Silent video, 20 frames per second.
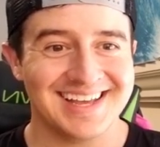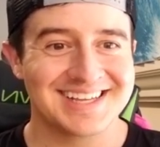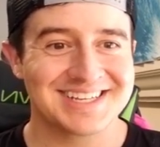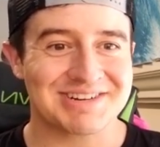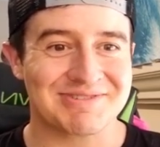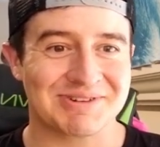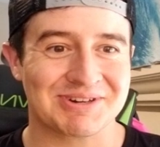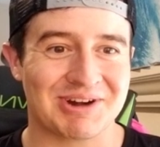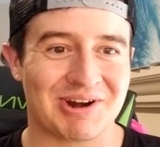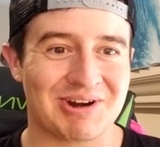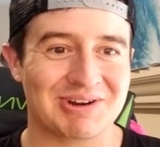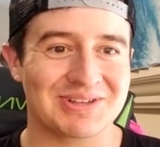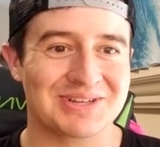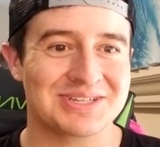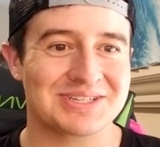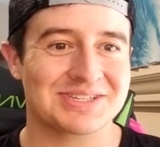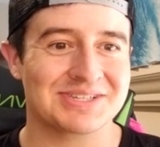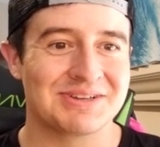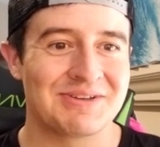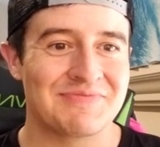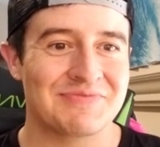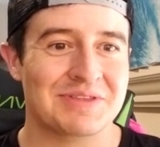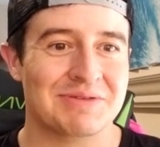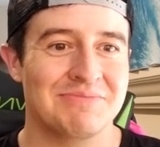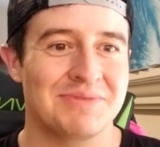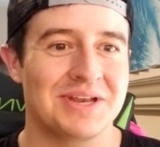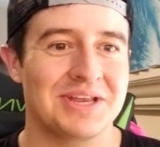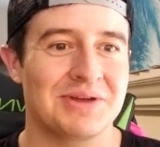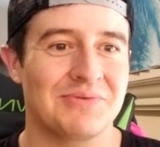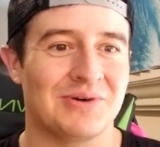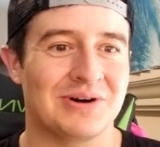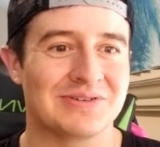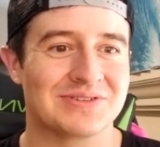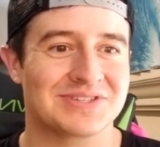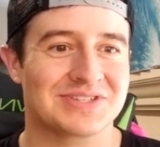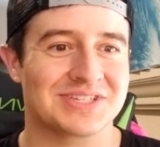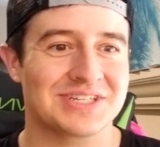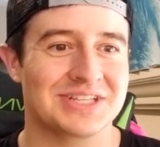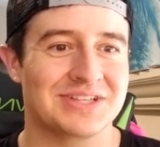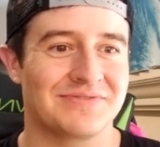regardless, many won't
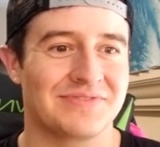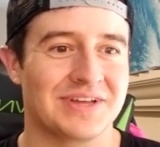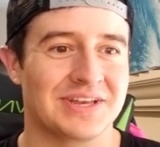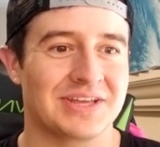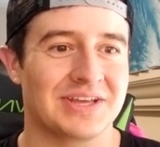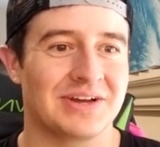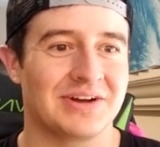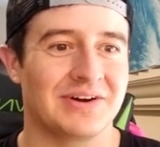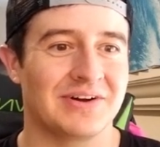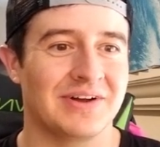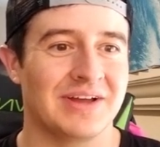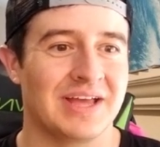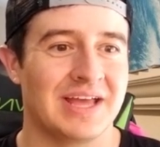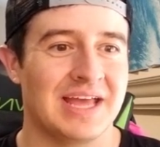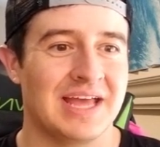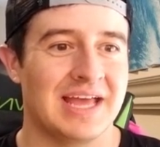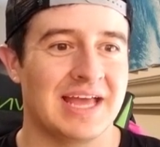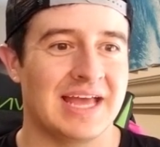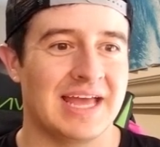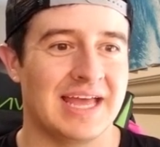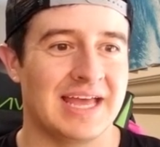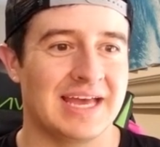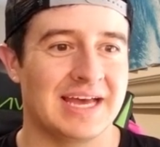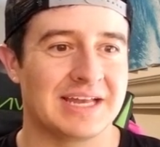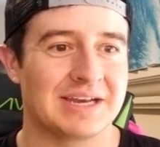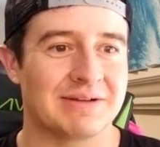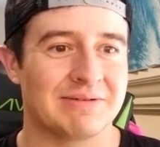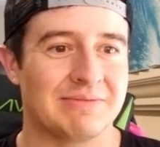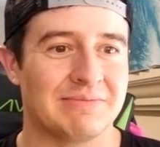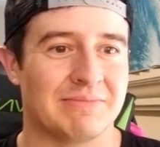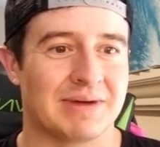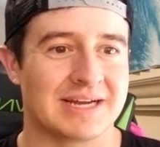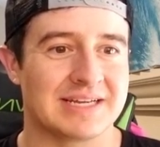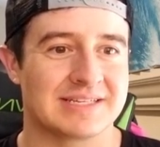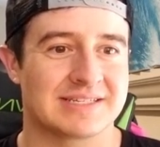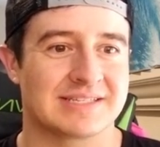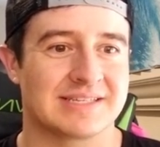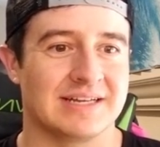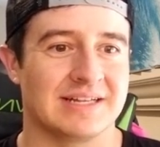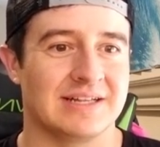see the video and
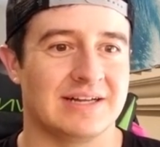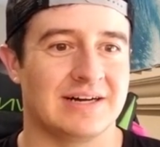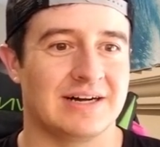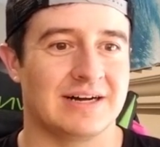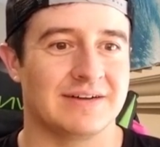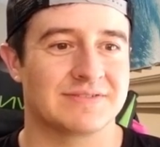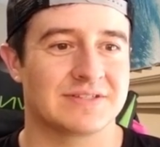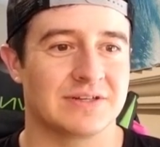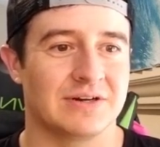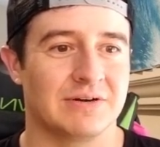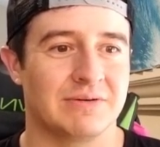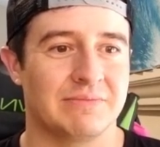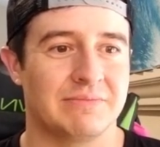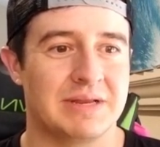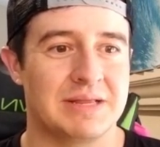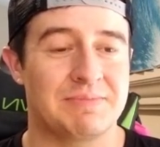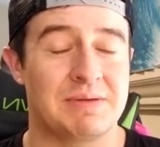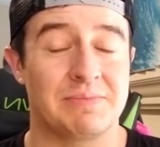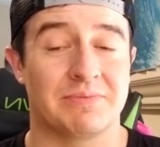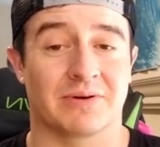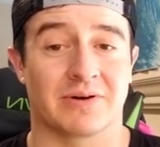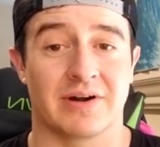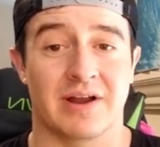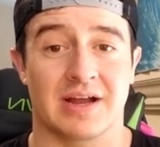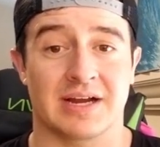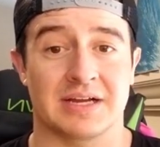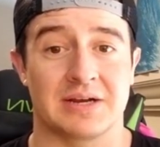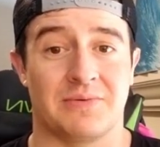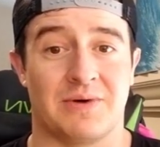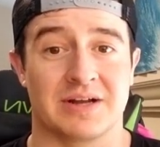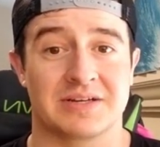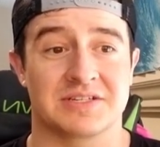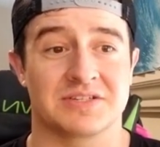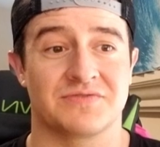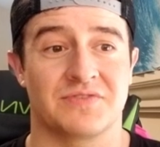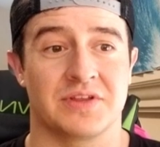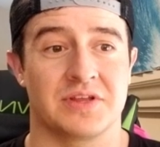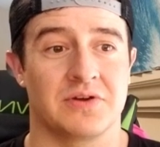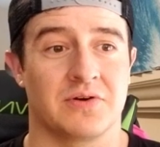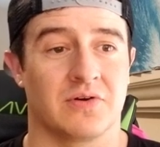might sell off. So many people are not going to watch this
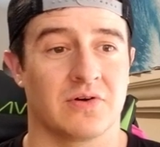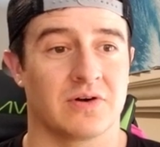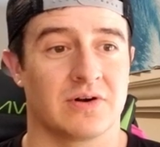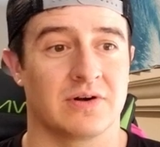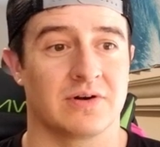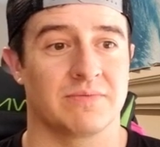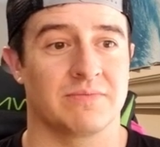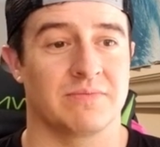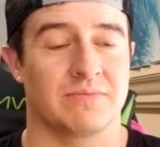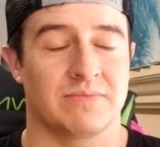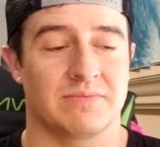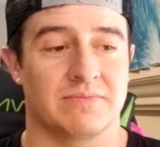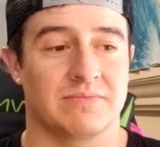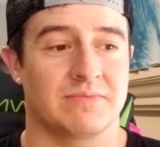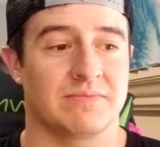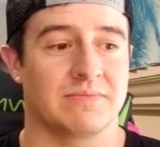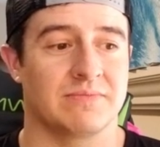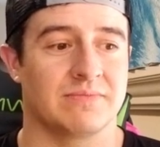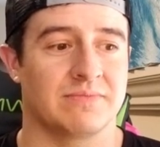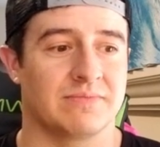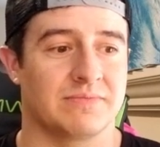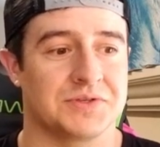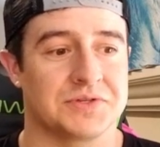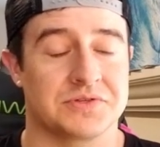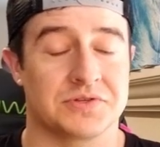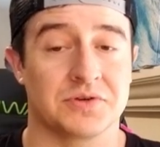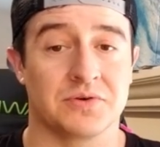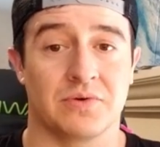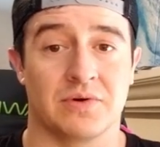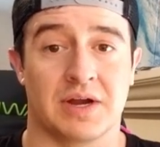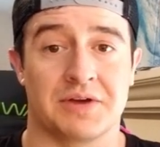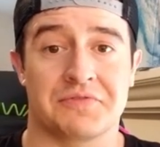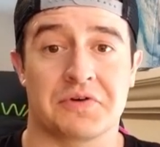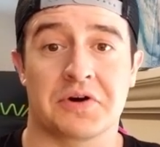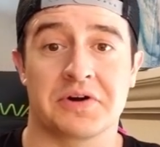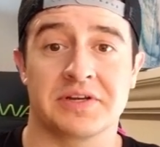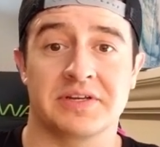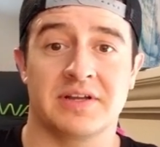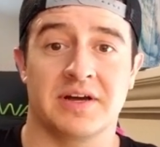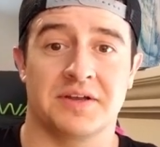video, or the 2 I've
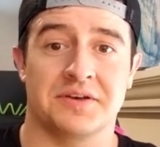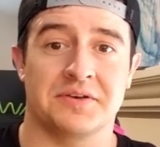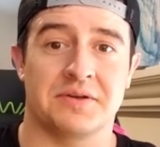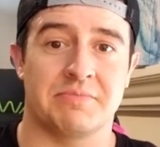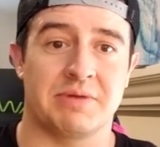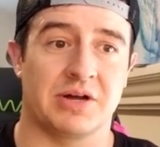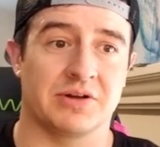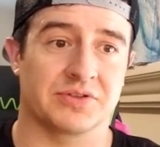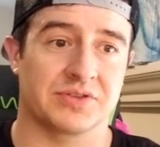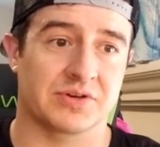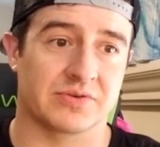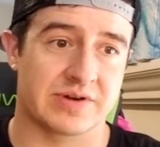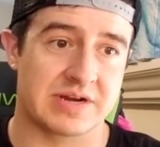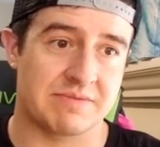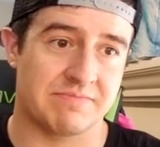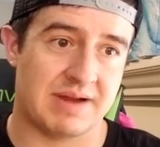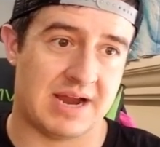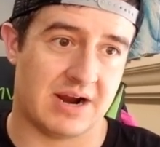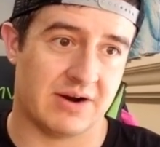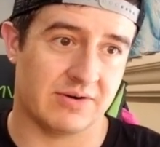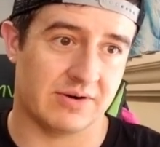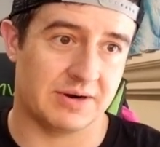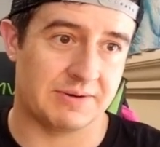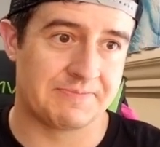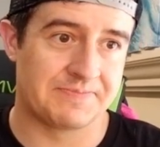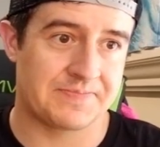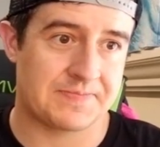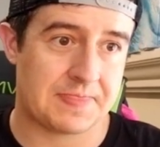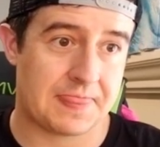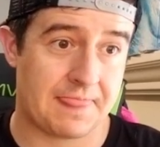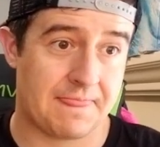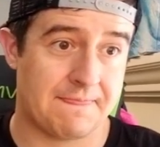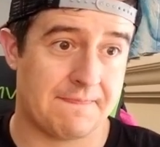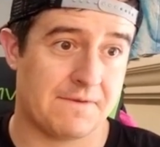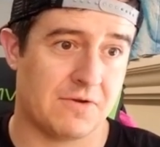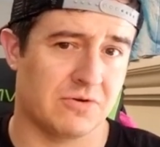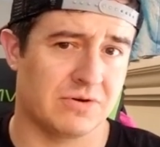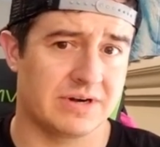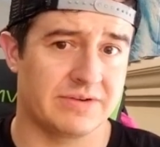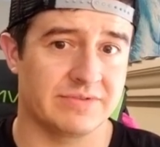already done about the GreenPower,
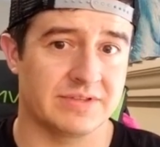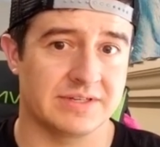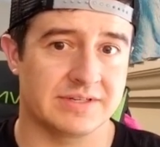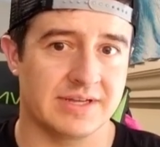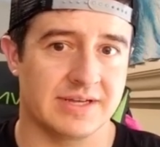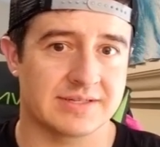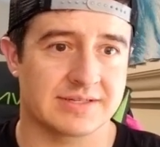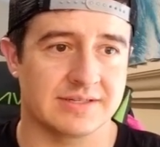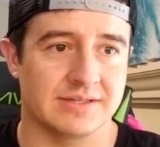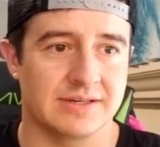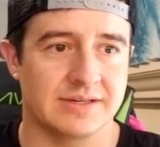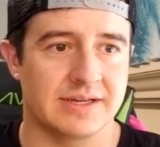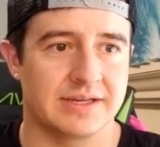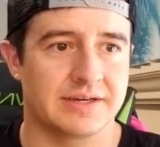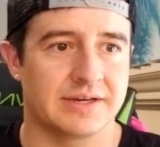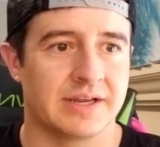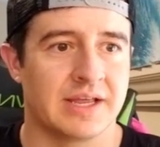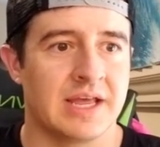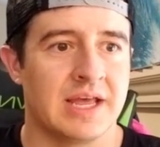or even the Tesla, and